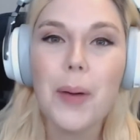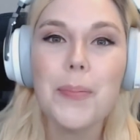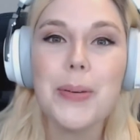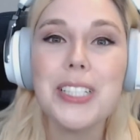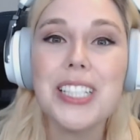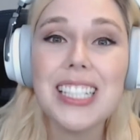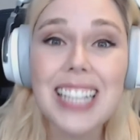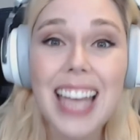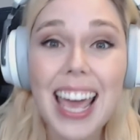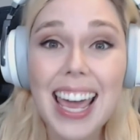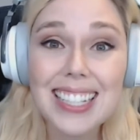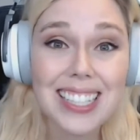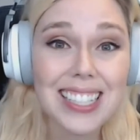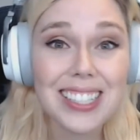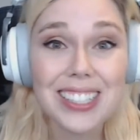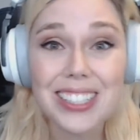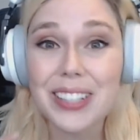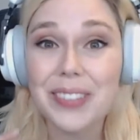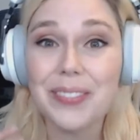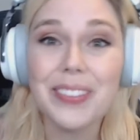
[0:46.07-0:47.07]
But today
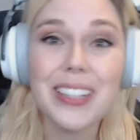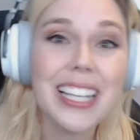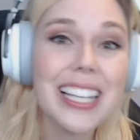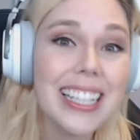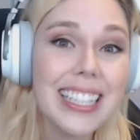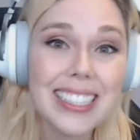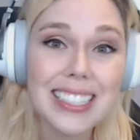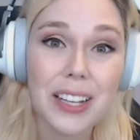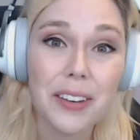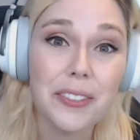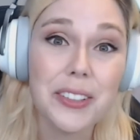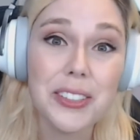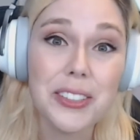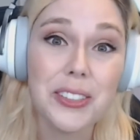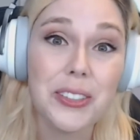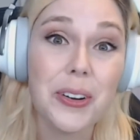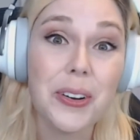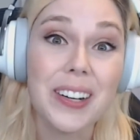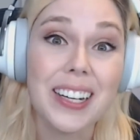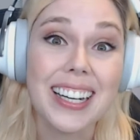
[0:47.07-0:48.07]
it's a completely different
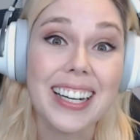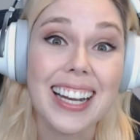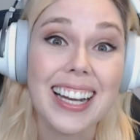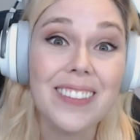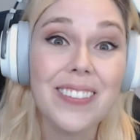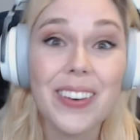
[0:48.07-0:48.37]
story,